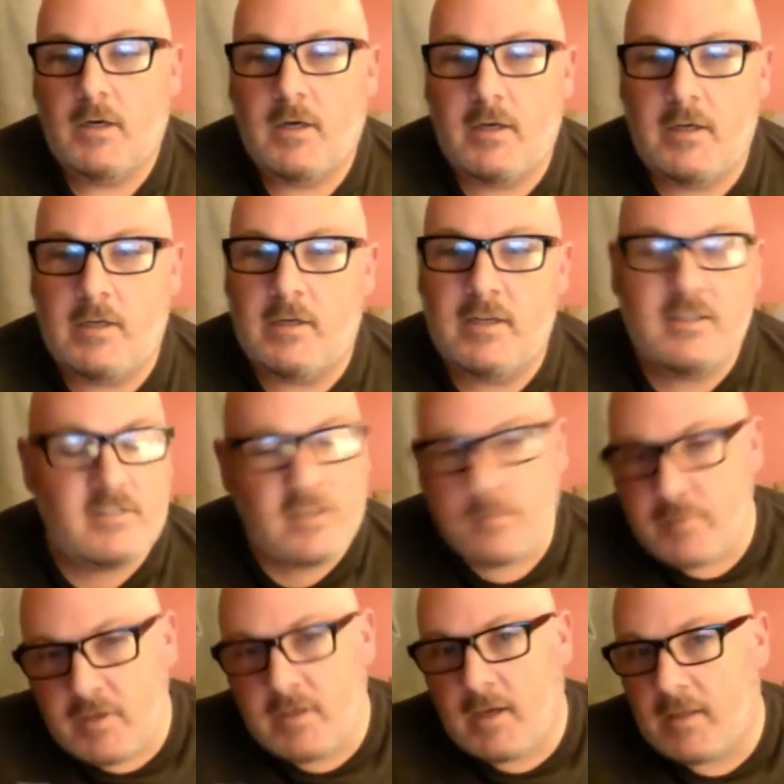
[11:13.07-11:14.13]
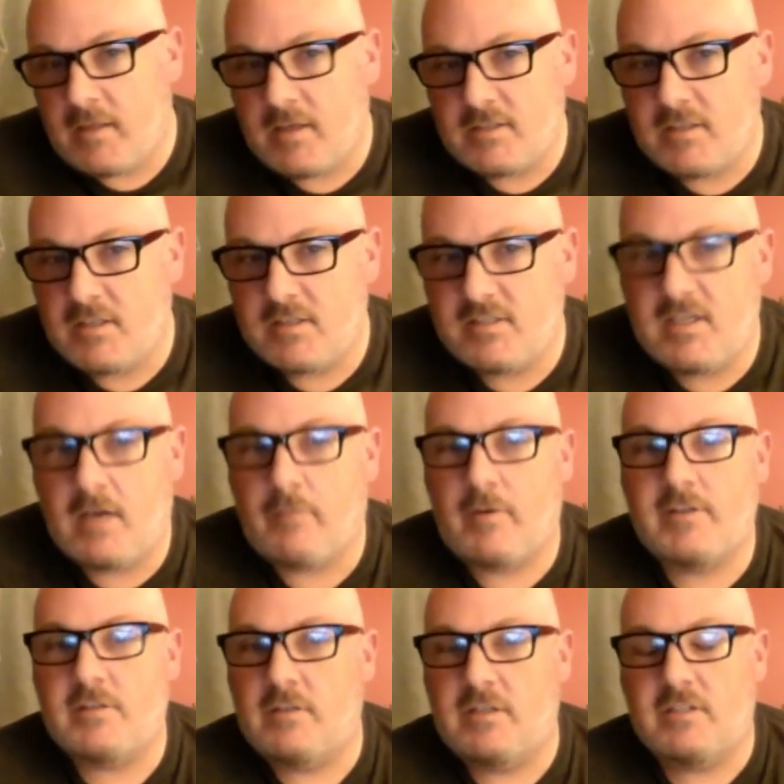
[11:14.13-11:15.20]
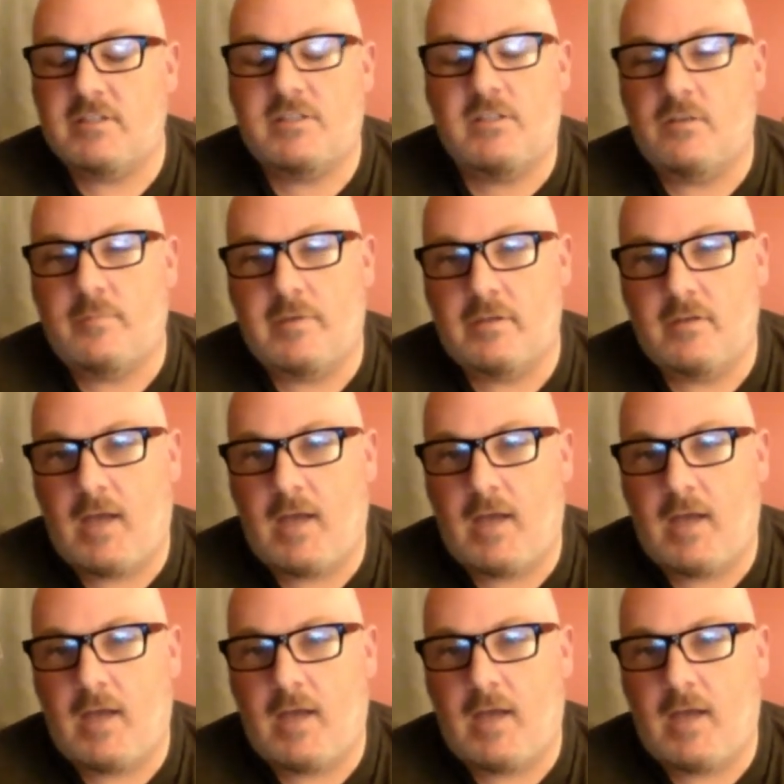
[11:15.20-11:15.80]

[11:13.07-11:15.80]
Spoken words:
And it's something I think to this day wrestling has still been